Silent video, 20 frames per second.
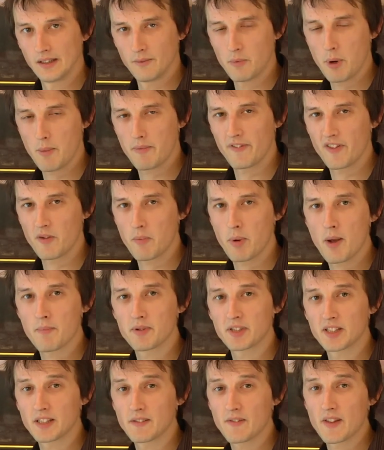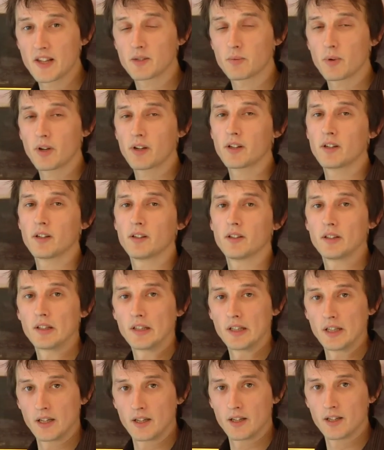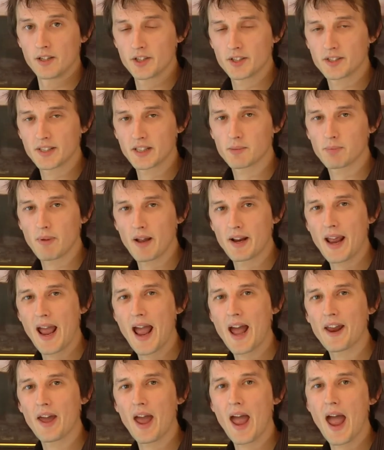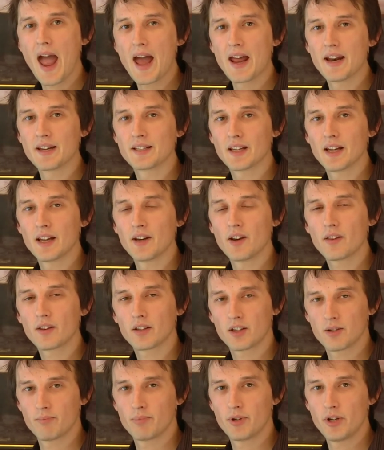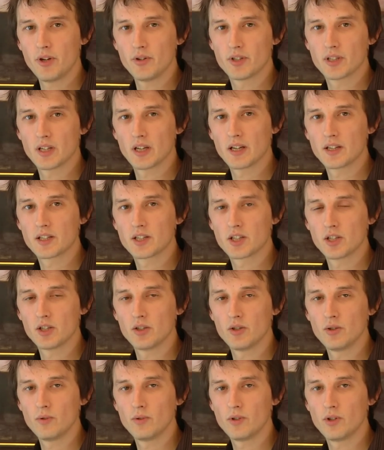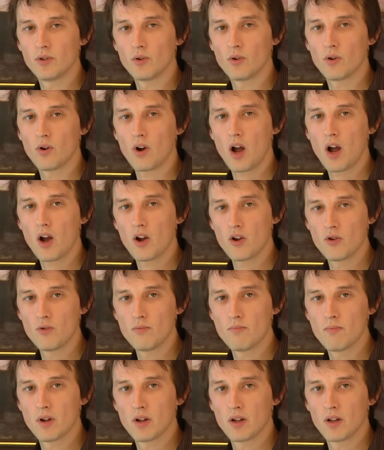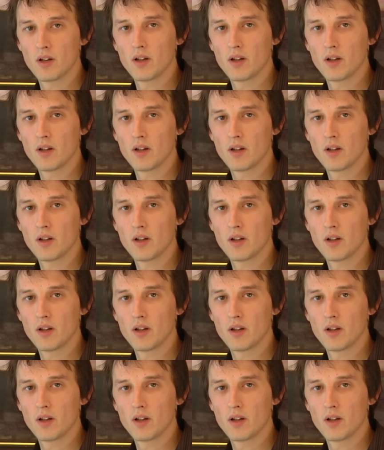But for the purposes of this, we're going to just explain how to add another computer to your home